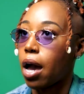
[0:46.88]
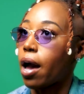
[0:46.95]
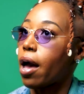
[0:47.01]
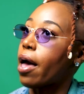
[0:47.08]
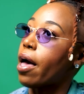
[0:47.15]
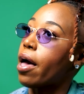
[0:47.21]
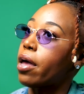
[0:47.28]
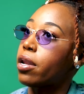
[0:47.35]

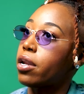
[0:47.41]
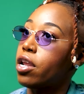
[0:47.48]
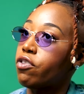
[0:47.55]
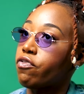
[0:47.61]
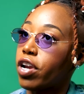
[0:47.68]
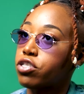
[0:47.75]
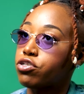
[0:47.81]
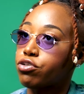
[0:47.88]
I had an
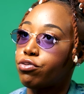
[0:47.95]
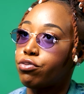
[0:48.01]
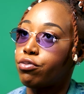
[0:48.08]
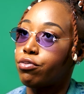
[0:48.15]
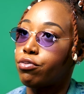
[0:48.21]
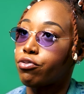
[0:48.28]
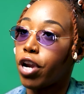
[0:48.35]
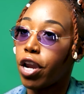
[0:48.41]

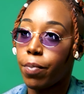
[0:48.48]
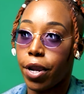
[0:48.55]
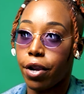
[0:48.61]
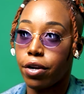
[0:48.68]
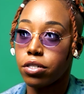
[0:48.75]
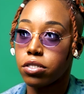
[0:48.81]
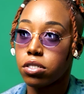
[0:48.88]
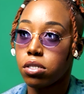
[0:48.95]
interracial
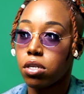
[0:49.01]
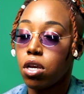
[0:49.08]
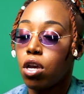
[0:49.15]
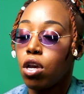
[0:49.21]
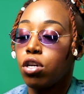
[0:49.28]
grandparents.